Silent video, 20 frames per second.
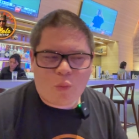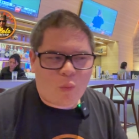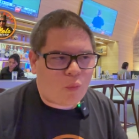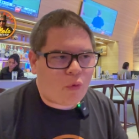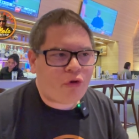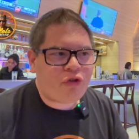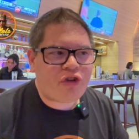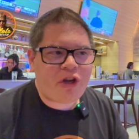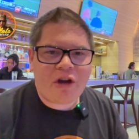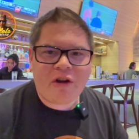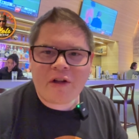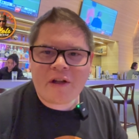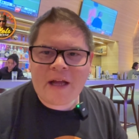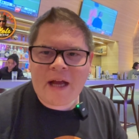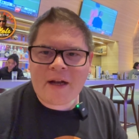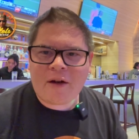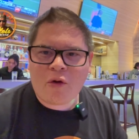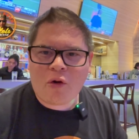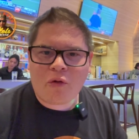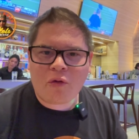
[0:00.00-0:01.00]
we'll share in
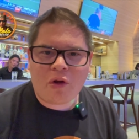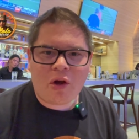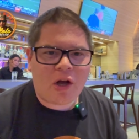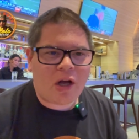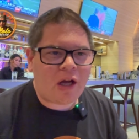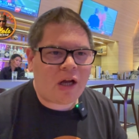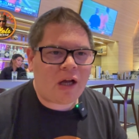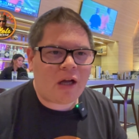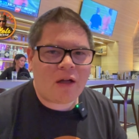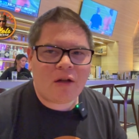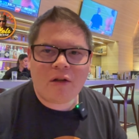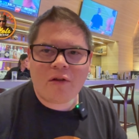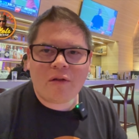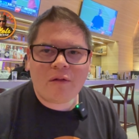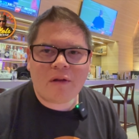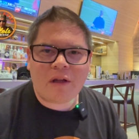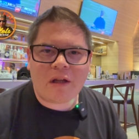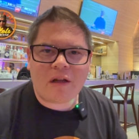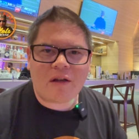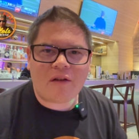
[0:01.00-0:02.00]
that whole uh,
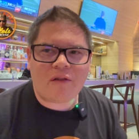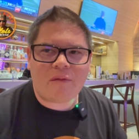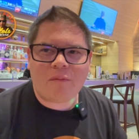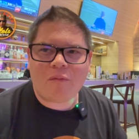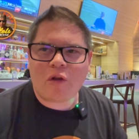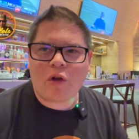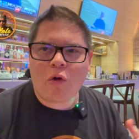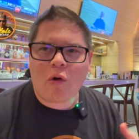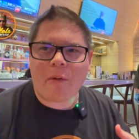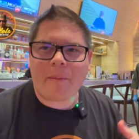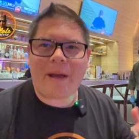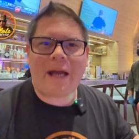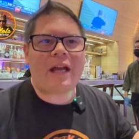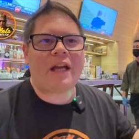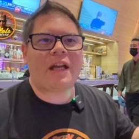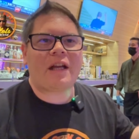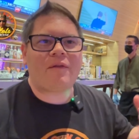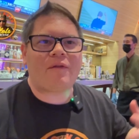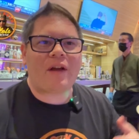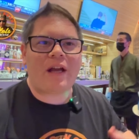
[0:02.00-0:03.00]

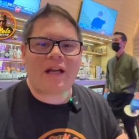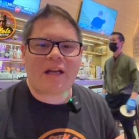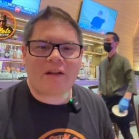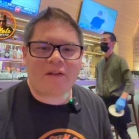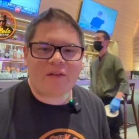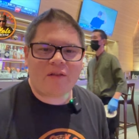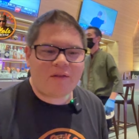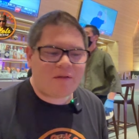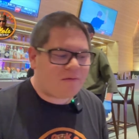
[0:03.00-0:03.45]
gourmeting in Vegas.